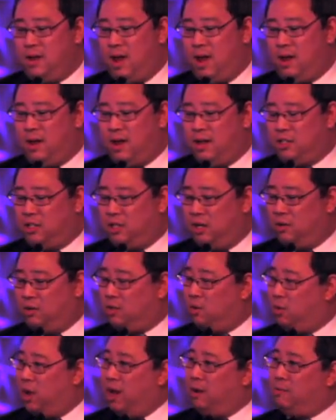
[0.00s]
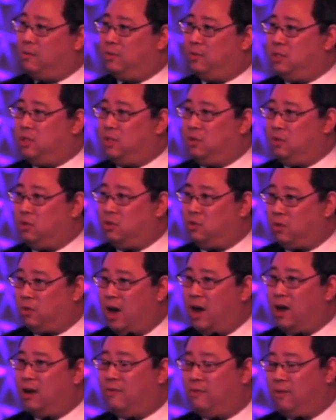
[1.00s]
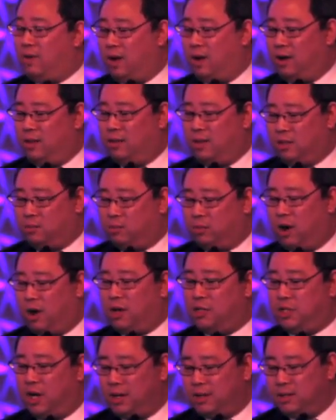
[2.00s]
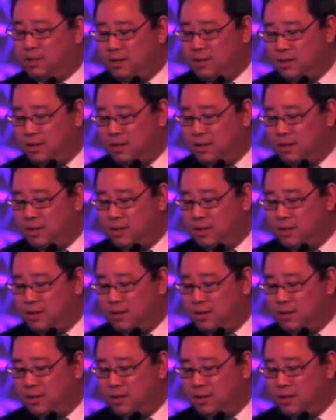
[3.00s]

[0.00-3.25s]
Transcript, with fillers: And yet she was able to drive uh, this project.